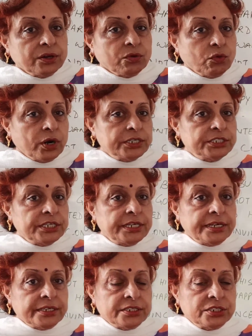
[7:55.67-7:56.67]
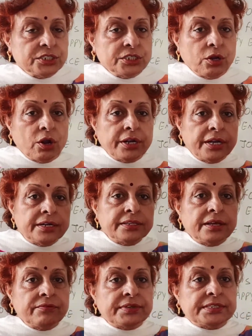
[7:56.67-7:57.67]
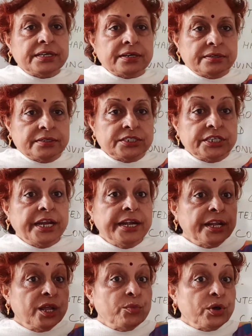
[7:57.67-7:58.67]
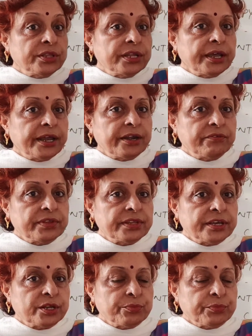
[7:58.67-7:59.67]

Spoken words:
What she did? She ordered the wizard, she hit him on the head with her